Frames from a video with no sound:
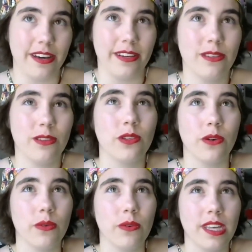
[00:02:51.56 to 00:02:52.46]

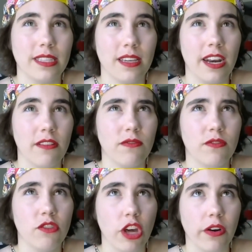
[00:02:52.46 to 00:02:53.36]
So that's kind of
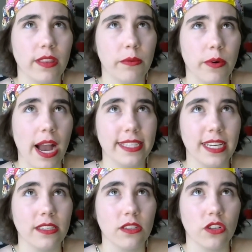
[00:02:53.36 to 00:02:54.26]
generally where I
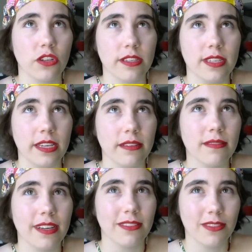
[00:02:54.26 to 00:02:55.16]
tend to start, is I
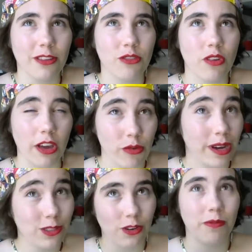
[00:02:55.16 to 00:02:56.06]
try
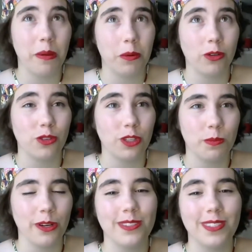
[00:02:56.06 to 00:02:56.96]
to start from my personal
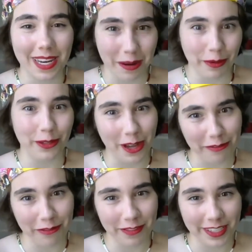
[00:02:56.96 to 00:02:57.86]
experience and then I build
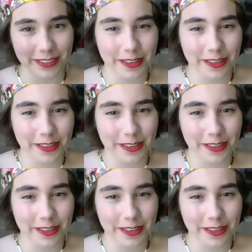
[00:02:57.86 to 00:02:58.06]
off of it.